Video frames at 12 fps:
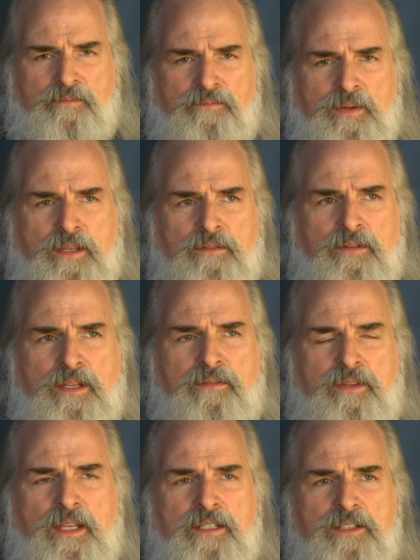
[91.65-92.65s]
They, they,
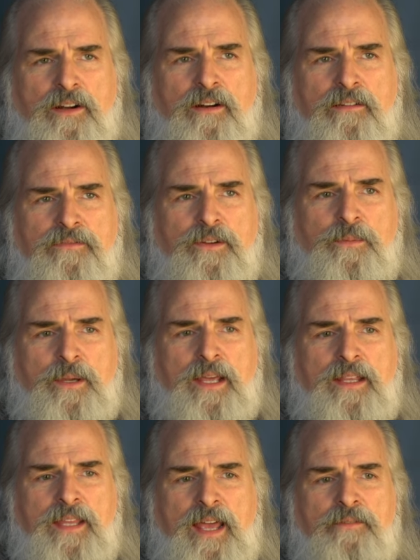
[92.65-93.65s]
they, started filming,
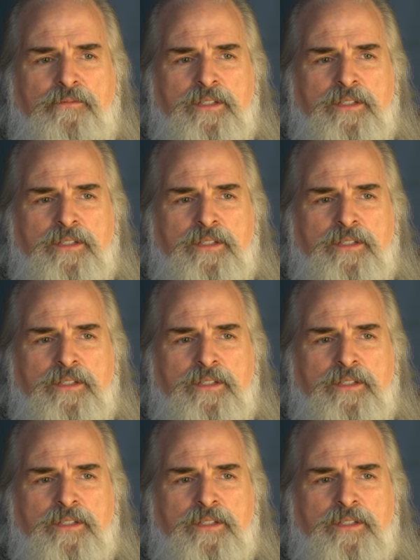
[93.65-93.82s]
and that